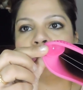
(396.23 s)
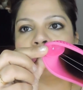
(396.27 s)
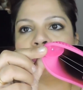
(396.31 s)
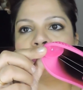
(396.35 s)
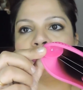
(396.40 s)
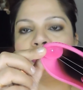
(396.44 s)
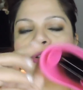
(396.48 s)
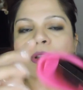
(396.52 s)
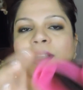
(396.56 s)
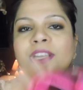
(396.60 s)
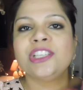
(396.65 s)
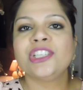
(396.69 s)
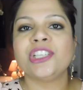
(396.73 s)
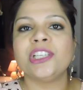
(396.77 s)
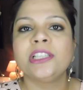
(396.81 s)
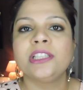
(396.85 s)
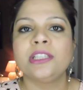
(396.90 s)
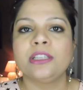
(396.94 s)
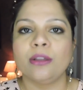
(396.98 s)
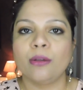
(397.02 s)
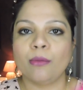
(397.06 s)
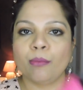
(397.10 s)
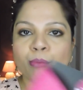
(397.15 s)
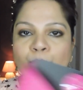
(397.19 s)
so you can
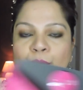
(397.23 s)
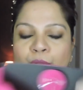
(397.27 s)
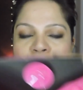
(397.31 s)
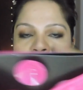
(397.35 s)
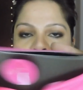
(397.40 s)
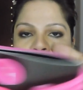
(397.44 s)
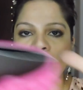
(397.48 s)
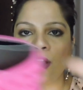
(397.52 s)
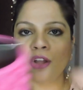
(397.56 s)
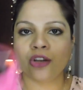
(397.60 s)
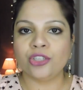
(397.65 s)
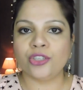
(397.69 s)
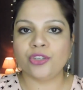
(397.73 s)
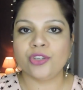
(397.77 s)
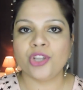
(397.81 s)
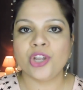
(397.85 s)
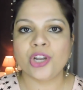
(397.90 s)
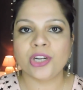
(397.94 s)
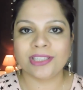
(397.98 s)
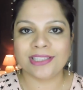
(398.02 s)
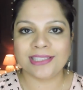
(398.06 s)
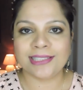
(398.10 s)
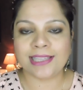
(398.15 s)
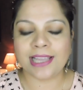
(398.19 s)
just put it onto
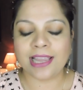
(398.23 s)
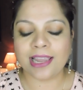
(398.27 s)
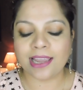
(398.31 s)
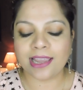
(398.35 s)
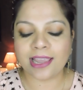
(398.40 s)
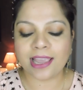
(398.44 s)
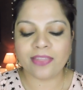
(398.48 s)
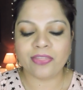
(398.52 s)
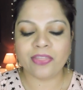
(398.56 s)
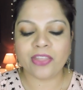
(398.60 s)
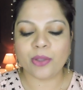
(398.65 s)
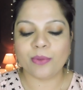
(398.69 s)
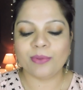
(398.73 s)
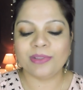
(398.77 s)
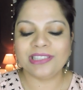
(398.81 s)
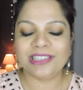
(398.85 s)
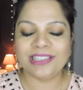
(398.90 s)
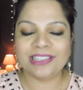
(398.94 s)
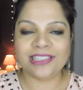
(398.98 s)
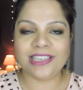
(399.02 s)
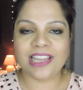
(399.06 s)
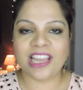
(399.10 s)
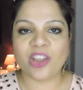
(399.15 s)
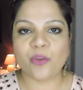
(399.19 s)
your sink and they will
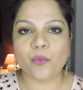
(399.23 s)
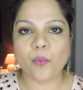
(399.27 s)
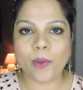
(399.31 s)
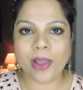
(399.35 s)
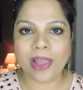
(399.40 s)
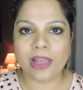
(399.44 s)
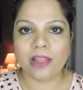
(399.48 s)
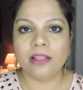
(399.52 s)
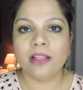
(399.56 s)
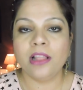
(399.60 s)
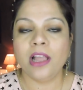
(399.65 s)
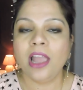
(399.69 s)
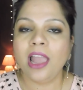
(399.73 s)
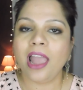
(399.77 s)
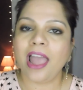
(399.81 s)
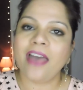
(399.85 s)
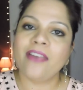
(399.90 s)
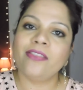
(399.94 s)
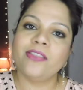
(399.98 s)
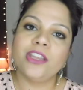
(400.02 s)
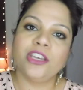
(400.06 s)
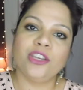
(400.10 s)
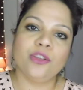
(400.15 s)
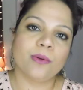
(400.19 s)
stick well,
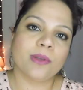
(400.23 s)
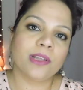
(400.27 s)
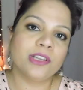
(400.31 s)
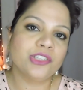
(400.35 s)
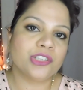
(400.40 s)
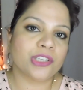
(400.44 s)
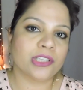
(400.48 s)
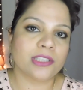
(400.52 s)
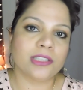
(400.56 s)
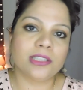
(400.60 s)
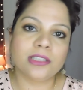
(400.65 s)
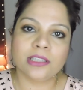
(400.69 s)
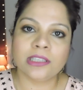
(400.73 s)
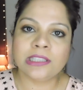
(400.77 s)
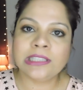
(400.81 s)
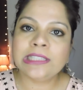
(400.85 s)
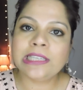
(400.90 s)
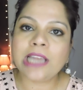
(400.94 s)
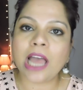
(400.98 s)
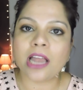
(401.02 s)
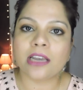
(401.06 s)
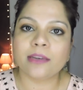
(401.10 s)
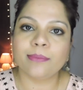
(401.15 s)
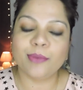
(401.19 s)
and then you can just
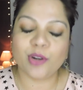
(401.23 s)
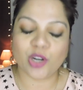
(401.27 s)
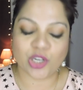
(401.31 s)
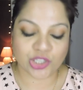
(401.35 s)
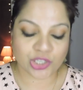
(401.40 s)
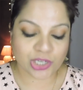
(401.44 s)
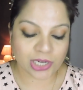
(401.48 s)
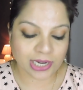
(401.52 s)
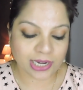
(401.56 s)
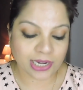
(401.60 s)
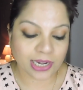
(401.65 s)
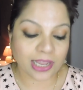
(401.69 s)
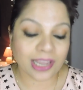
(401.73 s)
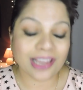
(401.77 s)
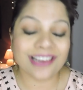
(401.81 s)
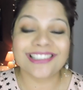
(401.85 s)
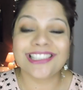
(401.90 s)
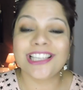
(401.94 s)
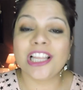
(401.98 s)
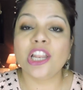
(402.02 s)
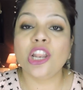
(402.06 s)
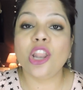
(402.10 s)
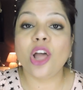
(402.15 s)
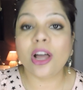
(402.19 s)
start brush cleaning.
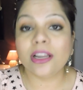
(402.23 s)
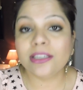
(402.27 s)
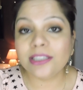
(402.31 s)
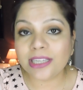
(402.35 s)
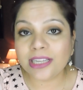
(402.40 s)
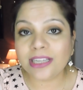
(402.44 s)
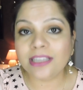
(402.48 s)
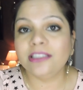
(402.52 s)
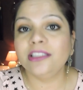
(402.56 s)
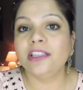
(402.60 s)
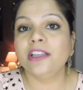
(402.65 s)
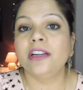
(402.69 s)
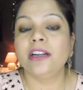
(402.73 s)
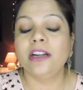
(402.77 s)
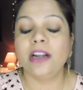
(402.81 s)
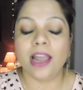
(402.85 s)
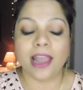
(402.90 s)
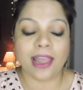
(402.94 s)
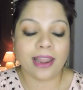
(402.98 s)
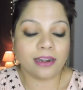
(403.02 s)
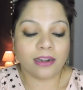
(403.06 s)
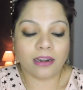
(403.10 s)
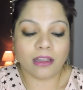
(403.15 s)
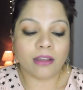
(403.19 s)
It's a lot easier
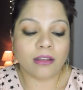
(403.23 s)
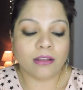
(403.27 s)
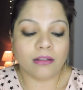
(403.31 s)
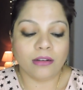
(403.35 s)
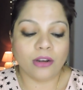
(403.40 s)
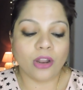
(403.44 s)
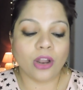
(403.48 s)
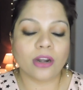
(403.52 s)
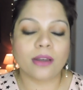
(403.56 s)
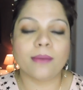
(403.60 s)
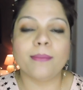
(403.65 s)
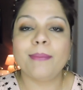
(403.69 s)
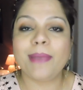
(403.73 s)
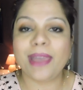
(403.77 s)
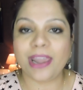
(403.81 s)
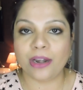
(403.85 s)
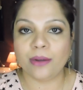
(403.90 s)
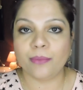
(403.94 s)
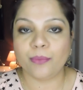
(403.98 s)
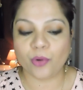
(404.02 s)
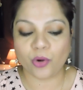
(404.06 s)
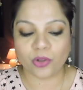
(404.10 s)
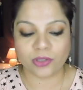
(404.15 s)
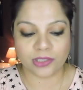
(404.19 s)
and a lot
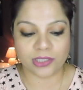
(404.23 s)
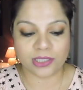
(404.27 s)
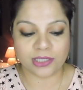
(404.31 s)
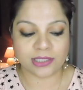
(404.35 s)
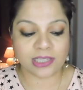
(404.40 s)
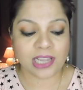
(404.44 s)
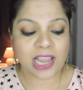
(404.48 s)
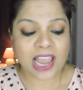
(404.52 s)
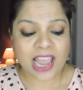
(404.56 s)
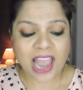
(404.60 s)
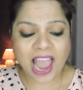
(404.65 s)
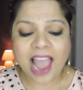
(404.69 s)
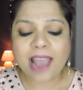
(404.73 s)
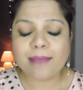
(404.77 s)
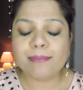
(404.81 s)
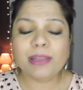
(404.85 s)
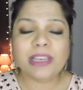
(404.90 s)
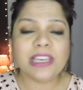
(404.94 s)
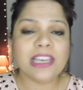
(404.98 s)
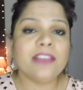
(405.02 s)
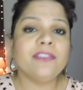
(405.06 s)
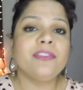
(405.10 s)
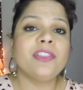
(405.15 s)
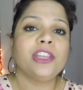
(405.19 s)
better process. I
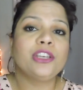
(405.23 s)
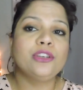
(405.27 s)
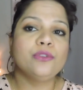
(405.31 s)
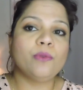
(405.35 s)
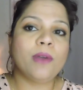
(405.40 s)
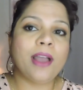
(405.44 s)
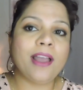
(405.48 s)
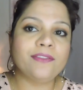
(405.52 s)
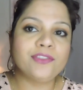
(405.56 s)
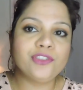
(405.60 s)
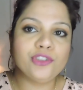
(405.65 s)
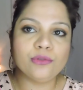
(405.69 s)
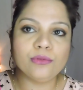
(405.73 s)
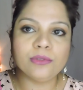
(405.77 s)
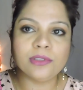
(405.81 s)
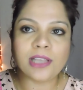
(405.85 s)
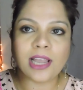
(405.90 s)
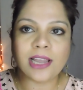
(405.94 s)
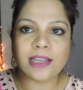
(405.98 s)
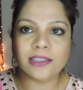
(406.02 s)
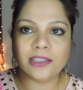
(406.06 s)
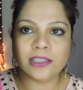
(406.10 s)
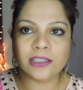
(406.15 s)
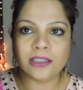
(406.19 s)
believe they do have two
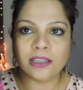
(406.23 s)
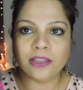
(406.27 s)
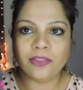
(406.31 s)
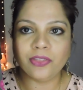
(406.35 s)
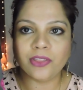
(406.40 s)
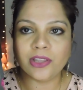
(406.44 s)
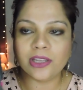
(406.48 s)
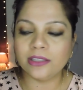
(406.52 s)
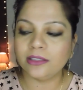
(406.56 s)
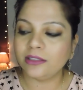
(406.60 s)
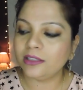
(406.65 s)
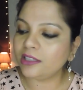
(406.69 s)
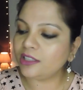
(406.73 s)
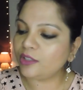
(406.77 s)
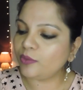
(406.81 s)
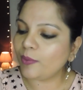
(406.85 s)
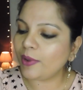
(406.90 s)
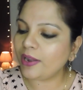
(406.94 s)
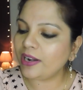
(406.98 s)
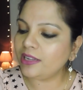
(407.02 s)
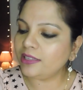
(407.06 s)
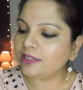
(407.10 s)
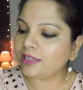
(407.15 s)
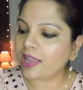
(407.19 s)
sizes in this. This
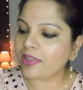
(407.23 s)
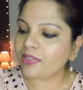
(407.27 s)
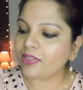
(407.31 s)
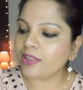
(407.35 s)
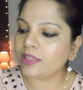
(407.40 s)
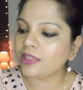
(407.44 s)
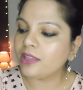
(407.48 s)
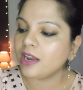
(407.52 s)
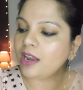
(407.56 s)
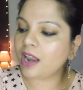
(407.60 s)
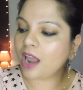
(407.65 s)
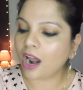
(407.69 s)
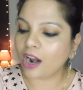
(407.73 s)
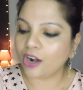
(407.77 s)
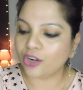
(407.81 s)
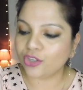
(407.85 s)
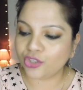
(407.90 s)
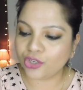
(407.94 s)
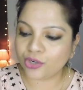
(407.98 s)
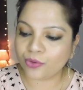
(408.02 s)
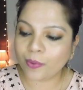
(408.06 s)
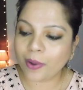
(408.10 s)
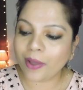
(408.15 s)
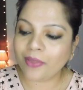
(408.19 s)
one is, I think, the
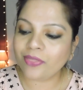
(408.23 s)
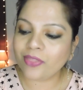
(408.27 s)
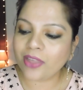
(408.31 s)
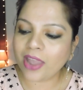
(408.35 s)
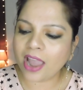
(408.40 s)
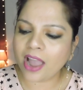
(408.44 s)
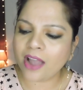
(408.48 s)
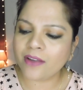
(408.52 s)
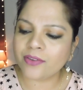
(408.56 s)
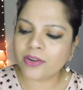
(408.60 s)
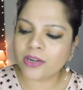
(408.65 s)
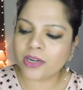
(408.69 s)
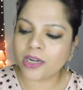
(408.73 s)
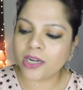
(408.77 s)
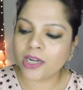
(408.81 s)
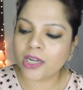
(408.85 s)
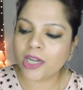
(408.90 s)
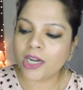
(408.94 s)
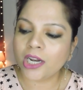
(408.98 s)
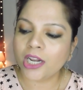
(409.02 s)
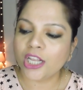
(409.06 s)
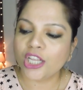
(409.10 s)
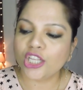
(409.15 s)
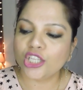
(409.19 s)
larger one. They have a
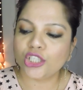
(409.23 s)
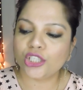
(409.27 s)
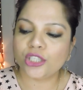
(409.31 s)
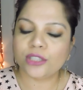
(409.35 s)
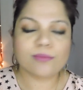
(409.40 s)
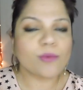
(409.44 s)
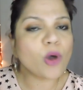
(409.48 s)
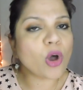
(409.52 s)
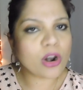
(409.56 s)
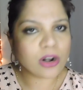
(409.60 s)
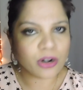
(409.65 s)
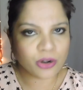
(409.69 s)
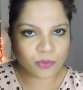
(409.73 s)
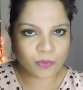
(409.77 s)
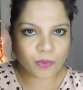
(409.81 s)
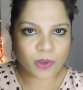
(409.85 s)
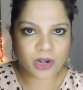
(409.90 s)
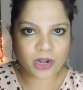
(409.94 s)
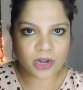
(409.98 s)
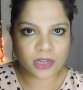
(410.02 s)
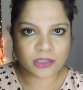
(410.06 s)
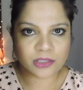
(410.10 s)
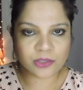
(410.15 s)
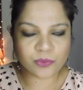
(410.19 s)
smaller
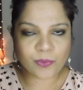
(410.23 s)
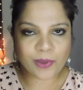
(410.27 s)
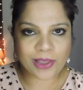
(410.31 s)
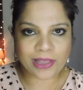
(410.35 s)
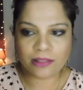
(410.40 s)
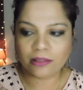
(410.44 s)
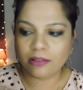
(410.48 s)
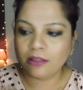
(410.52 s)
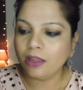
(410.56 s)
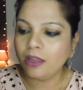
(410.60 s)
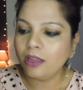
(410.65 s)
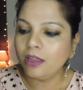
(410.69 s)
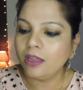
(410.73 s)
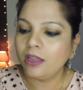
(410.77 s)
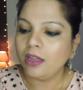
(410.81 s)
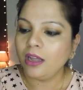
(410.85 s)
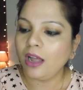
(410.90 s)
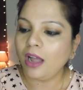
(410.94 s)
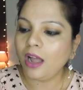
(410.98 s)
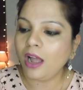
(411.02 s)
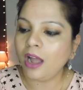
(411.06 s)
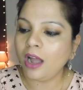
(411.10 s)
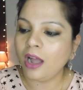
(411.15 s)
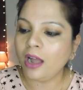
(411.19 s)
one as well.
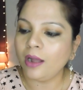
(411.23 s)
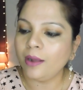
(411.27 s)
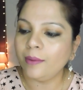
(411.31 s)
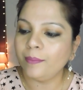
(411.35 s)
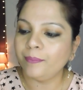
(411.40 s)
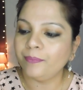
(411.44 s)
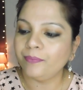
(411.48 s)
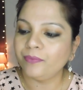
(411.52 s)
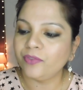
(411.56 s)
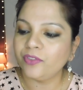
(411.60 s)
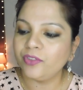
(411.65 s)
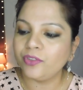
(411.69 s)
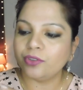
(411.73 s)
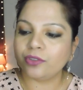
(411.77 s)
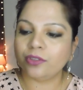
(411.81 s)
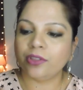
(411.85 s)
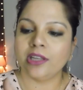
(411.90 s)
So